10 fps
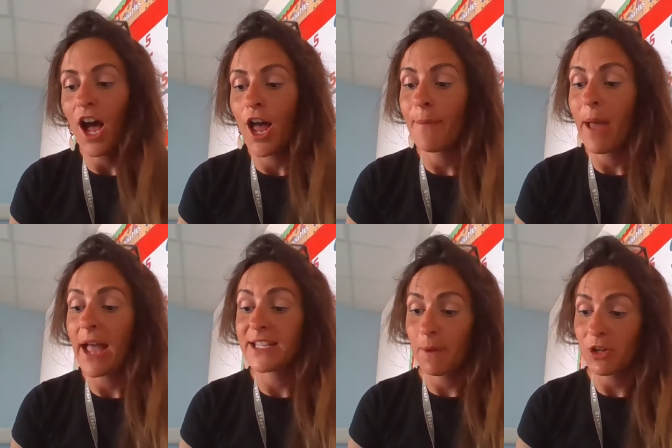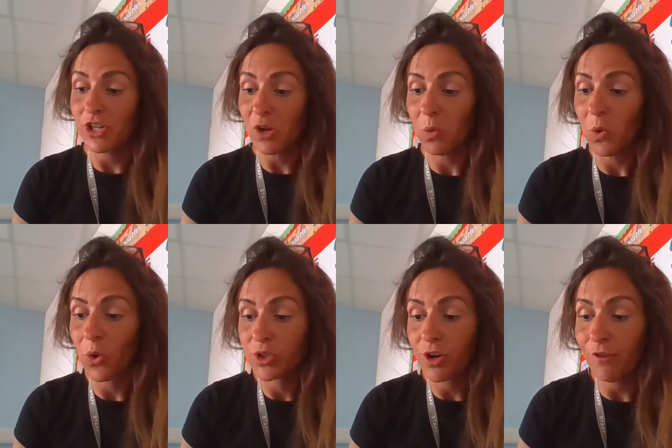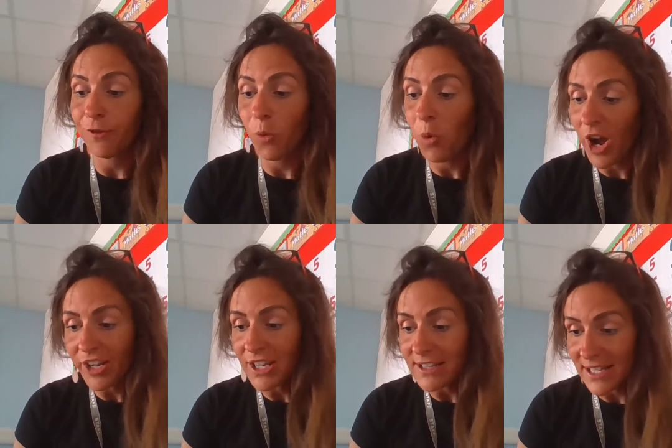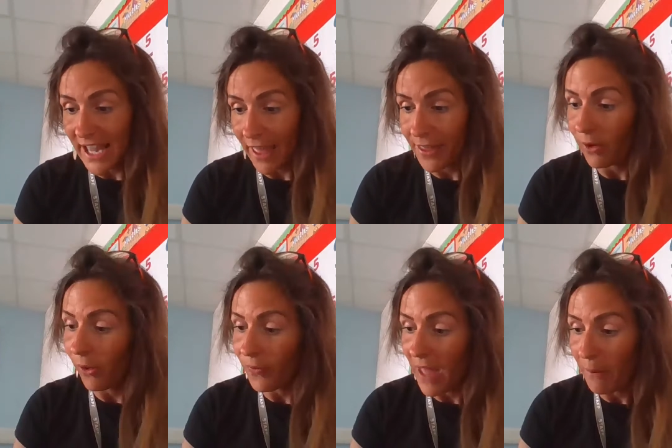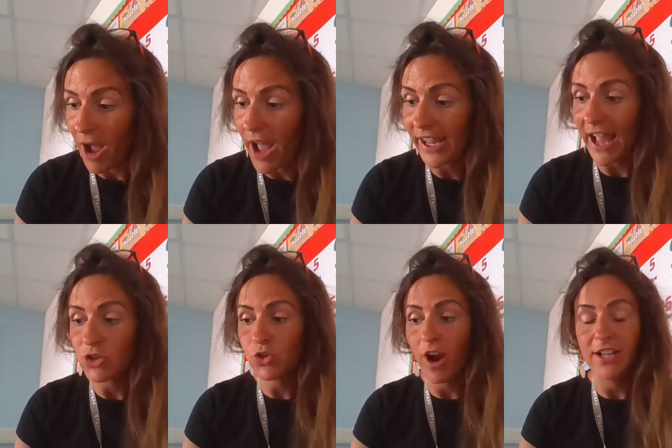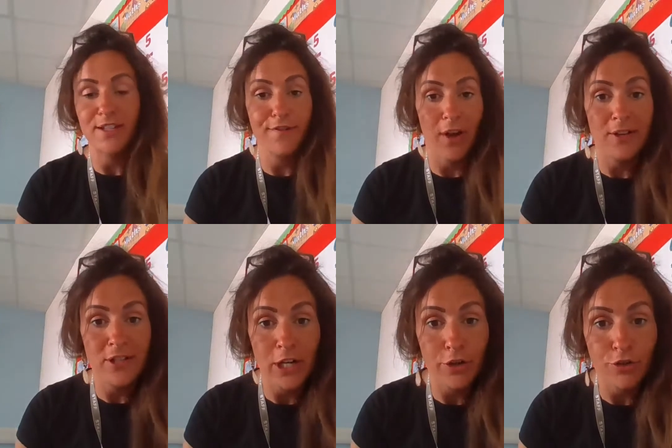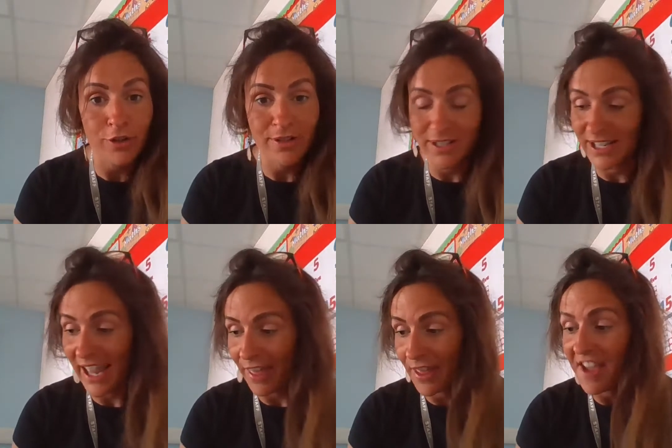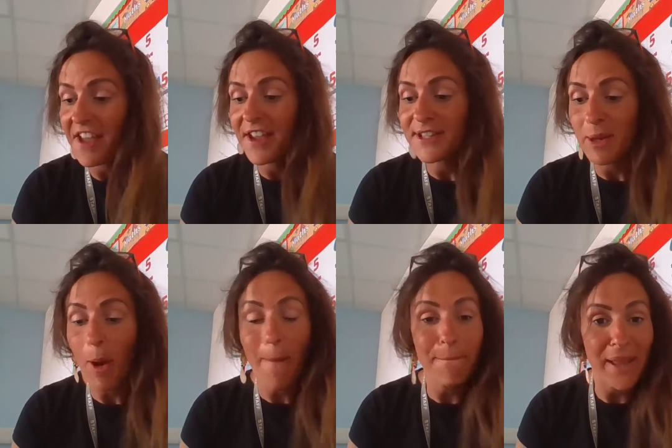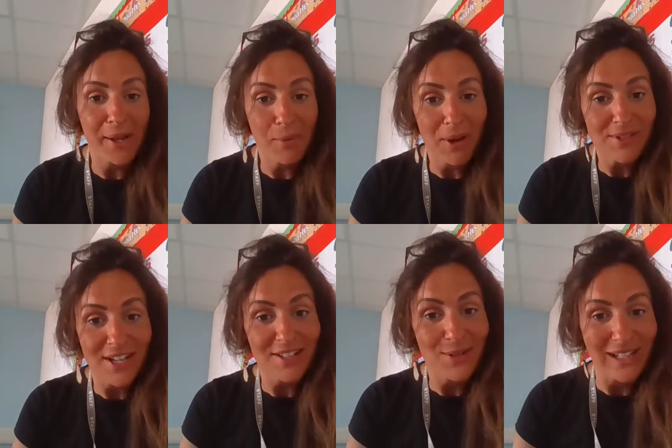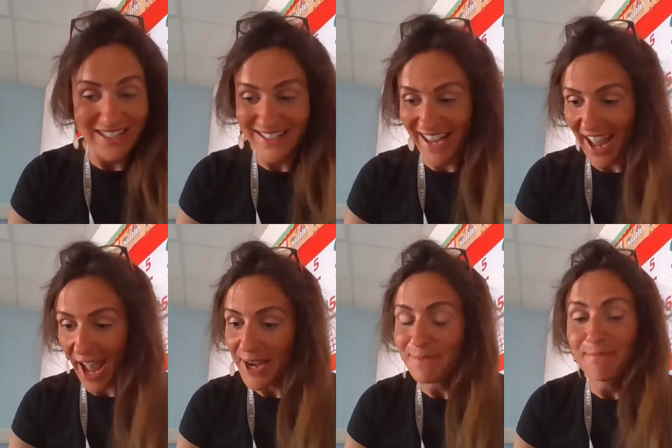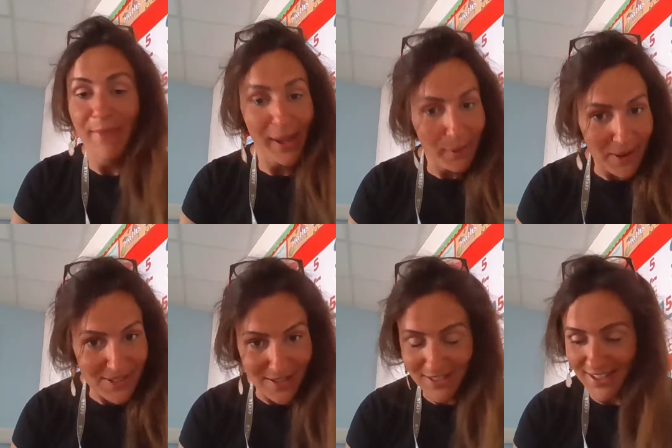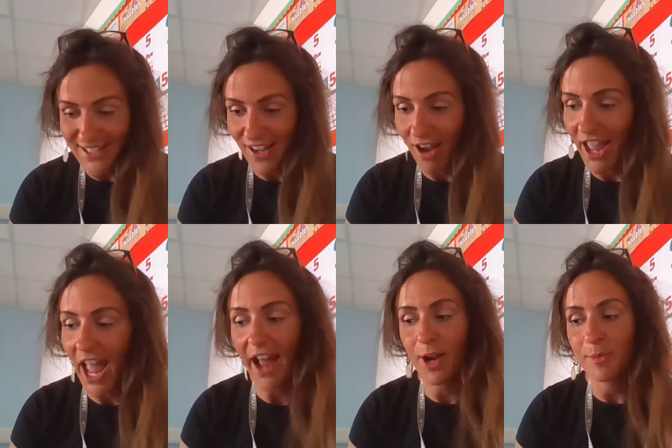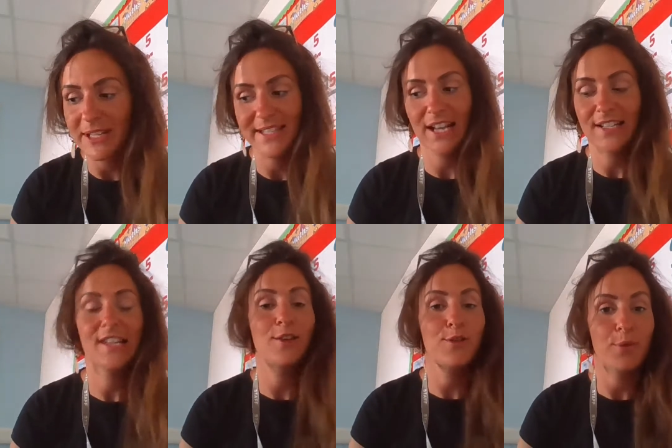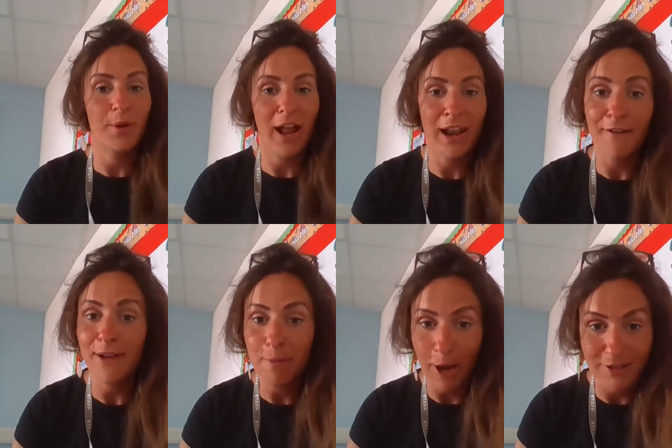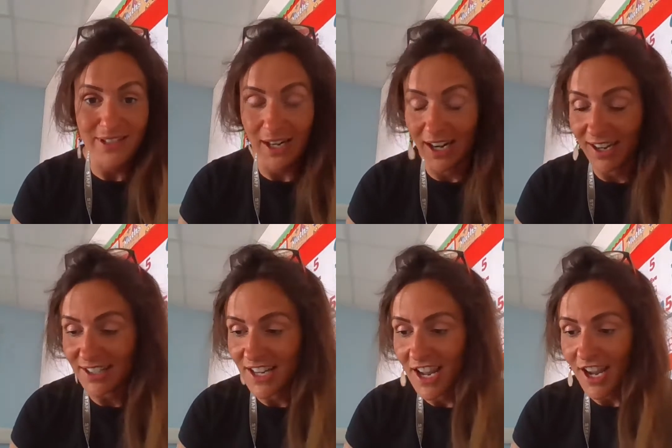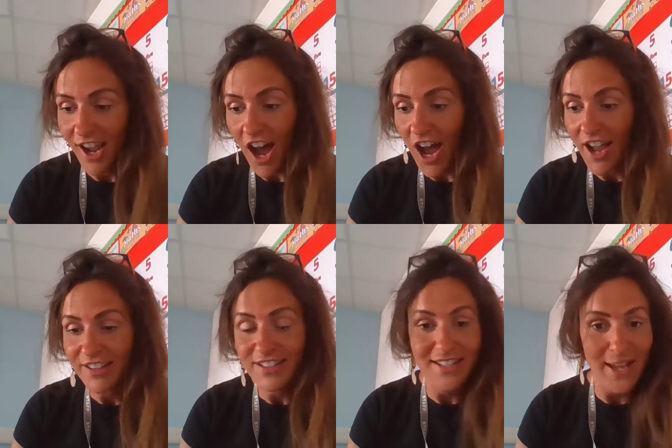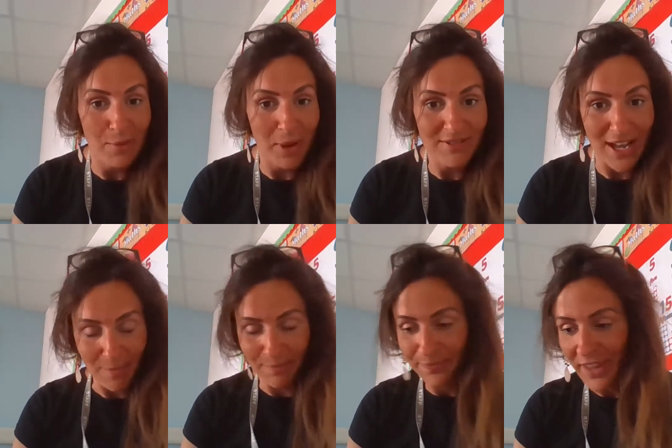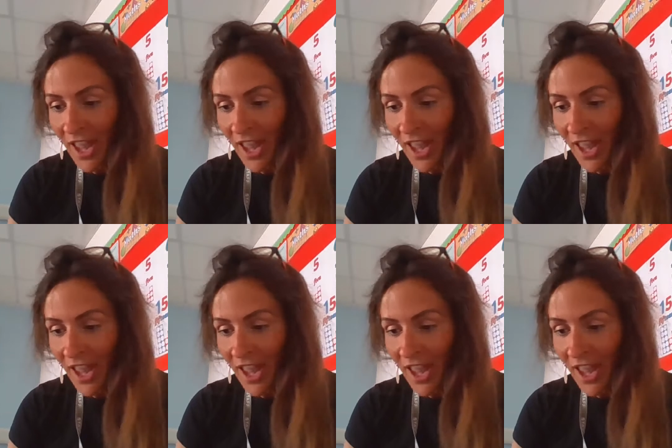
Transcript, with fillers: um, a special award for working together on their work and trying to find solutions together. So, a big well done to Alicia and a big well done to Sky. And I'll be sending you through a lovely postcard uh, to say well done.